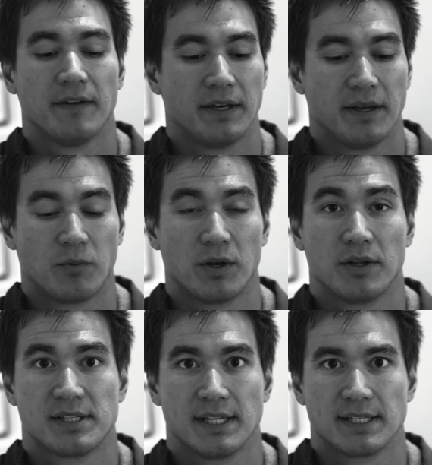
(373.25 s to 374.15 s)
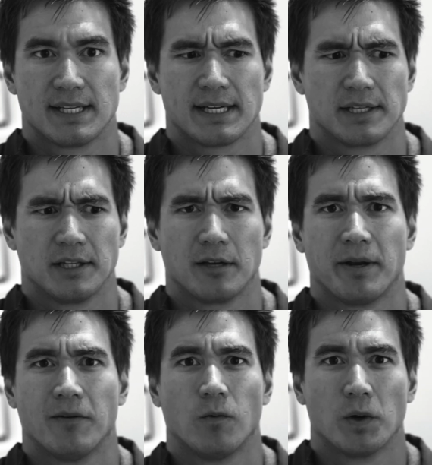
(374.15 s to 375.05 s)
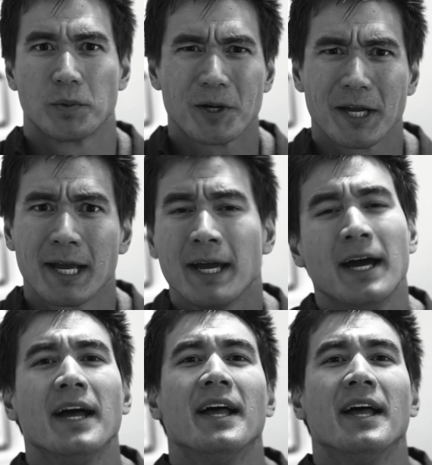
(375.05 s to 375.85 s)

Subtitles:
And one of those things is actually a little bit of woodworking.